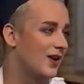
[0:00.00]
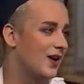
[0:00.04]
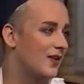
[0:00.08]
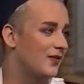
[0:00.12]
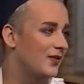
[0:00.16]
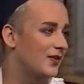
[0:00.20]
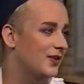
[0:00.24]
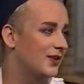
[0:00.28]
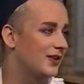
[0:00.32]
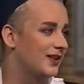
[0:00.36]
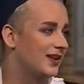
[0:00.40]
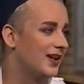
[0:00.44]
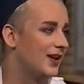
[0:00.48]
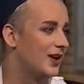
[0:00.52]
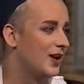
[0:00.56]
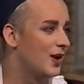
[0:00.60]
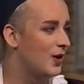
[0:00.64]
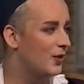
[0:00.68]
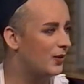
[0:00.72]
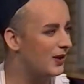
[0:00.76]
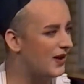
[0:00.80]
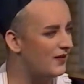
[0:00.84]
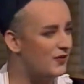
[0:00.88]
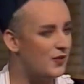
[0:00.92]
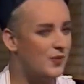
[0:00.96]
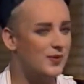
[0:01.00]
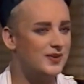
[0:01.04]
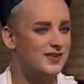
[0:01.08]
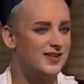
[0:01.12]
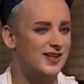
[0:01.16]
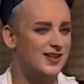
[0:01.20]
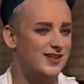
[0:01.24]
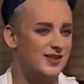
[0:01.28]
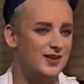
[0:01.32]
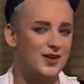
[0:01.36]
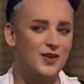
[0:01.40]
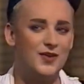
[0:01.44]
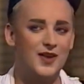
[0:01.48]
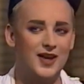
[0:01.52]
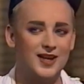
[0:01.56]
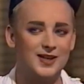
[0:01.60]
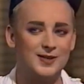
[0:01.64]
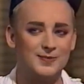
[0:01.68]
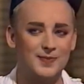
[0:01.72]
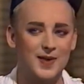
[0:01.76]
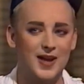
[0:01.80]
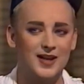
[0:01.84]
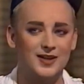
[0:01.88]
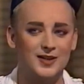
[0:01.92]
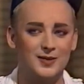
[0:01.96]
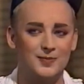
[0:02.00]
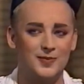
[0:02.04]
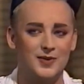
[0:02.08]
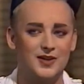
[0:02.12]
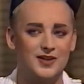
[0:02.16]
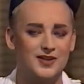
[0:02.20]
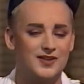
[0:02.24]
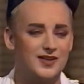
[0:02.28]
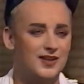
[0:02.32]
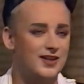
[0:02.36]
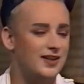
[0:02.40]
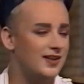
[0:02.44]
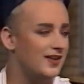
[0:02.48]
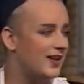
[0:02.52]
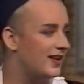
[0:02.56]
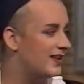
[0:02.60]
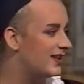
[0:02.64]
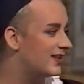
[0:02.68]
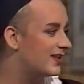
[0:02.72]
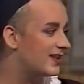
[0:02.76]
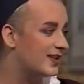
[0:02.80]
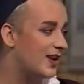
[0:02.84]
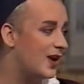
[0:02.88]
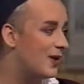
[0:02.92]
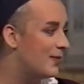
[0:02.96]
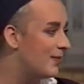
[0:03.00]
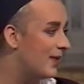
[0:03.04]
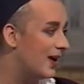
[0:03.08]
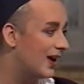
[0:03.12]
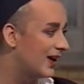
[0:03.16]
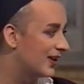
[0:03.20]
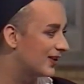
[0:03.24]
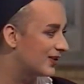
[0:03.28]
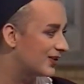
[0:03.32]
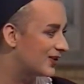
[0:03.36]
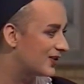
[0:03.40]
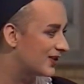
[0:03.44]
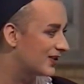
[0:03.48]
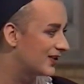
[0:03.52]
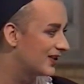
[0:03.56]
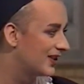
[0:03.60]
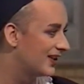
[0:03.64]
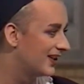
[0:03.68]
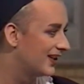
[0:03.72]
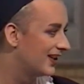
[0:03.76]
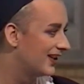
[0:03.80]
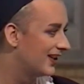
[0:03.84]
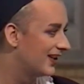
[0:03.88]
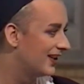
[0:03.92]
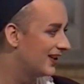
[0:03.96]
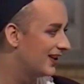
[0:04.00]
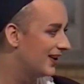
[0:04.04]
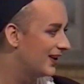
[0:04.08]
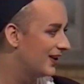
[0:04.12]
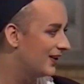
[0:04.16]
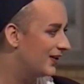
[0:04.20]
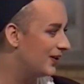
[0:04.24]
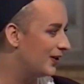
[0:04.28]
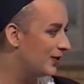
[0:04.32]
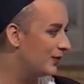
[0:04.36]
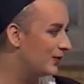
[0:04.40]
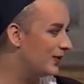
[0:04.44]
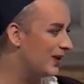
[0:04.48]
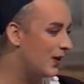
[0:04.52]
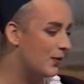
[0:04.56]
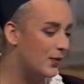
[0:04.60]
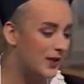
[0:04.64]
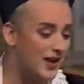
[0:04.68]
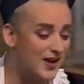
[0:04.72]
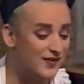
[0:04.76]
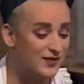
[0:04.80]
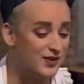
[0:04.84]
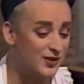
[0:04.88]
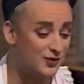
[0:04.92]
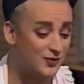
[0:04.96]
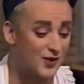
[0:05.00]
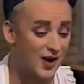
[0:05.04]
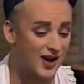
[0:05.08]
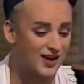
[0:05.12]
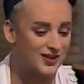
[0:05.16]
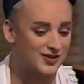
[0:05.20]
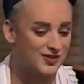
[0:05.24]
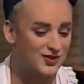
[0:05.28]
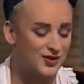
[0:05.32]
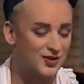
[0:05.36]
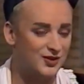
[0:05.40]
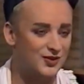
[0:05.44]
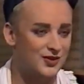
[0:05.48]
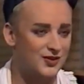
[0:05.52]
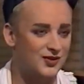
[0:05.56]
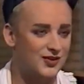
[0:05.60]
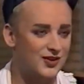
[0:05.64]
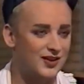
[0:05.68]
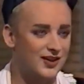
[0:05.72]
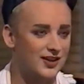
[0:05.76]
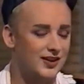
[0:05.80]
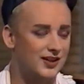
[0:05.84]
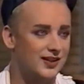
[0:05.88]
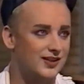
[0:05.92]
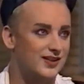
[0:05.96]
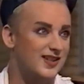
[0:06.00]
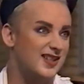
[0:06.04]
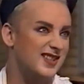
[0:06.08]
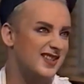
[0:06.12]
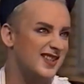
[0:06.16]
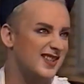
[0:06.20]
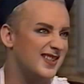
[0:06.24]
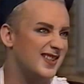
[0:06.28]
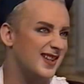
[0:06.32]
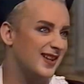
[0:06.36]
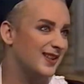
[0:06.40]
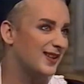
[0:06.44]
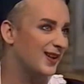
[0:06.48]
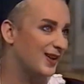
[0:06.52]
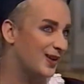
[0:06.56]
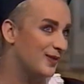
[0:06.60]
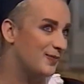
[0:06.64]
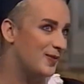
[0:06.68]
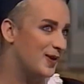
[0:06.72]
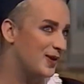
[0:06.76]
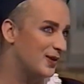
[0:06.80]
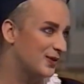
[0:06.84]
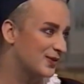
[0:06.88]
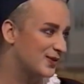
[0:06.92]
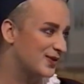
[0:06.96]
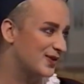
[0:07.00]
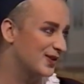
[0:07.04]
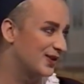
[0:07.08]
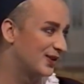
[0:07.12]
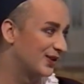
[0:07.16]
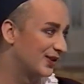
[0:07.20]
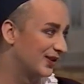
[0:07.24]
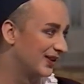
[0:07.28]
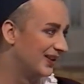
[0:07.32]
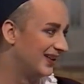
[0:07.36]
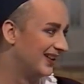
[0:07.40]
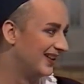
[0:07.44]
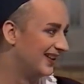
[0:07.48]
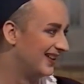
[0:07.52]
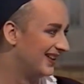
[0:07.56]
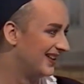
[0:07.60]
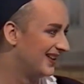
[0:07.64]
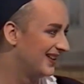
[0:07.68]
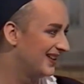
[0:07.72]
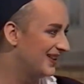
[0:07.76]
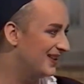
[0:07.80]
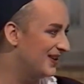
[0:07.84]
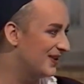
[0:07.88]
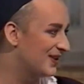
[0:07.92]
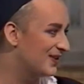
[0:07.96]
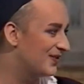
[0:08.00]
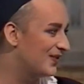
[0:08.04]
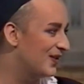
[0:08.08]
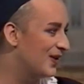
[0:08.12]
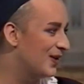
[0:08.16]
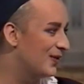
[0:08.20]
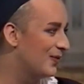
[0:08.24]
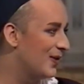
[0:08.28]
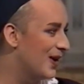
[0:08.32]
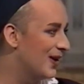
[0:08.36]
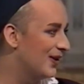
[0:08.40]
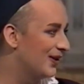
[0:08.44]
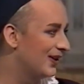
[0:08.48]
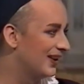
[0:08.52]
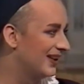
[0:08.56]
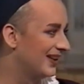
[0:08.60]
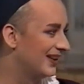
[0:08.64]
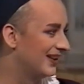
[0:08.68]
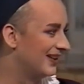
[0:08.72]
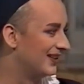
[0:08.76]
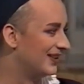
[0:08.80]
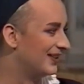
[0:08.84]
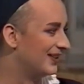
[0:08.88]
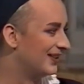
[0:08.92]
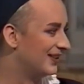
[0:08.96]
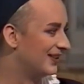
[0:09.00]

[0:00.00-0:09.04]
really, rather than... Well, everyone says, you know, they expanded, but you see, they did so much that whenever you write a song, you think, does this sound like a Beatles song? You know, it's very worrying. It's a very